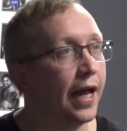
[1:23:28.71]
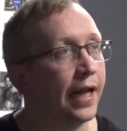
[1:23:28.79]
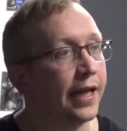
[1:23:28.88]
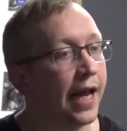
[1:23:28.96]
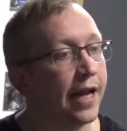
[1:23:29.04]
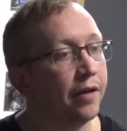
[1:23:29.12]

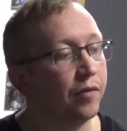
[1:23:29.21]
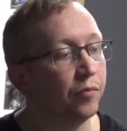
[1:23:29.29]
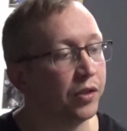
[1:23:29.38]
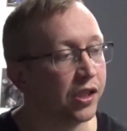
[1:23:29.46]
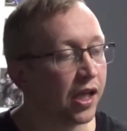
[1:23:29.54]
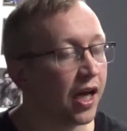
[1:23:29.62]
and then
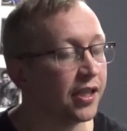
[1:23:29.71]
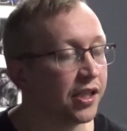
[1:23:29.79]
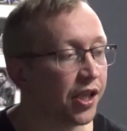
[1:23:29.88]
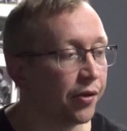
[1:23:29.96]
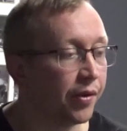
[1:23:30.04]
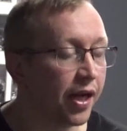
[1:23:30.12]
we
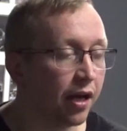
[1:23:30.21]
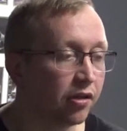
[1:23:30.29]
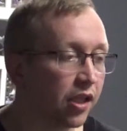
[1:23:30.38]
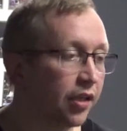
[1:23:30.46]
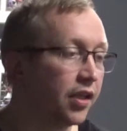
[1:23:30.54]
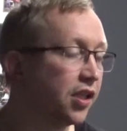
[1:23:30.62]
started doing it, I
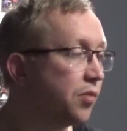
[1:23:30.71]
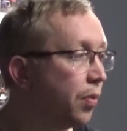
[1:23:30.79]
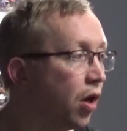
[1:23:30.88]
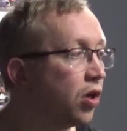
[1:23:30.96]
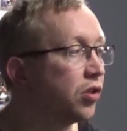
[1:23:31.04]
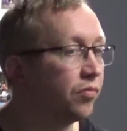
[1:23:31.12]
was like, this is
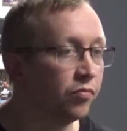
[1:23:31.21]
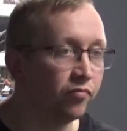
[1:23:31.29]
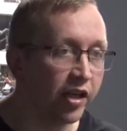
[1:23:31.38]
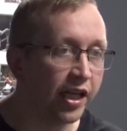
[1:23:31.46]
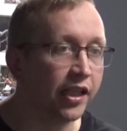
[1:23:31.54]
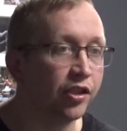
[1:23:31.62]
boss, I'm
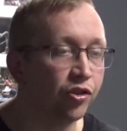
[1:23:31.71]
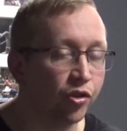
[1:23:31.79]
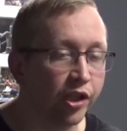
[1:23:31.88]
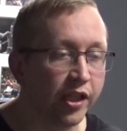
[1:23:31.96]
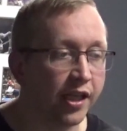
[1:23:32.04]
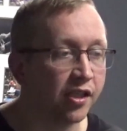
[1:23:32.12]
really
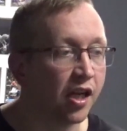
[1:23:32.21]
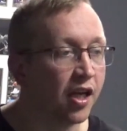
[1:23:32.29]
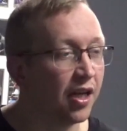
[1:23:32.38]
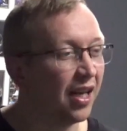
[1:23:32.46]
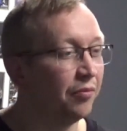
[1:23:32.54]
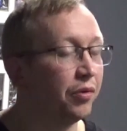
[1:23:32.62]
enjoying this.
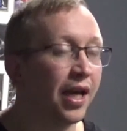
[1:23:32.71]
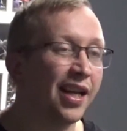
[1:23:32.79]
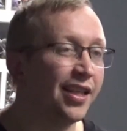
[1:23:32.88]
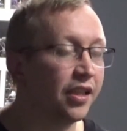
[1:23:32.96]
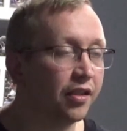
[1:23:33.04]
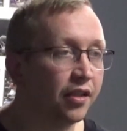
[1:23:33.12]
And we were getting
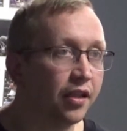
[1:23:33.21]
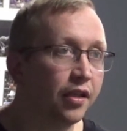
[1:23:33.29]
like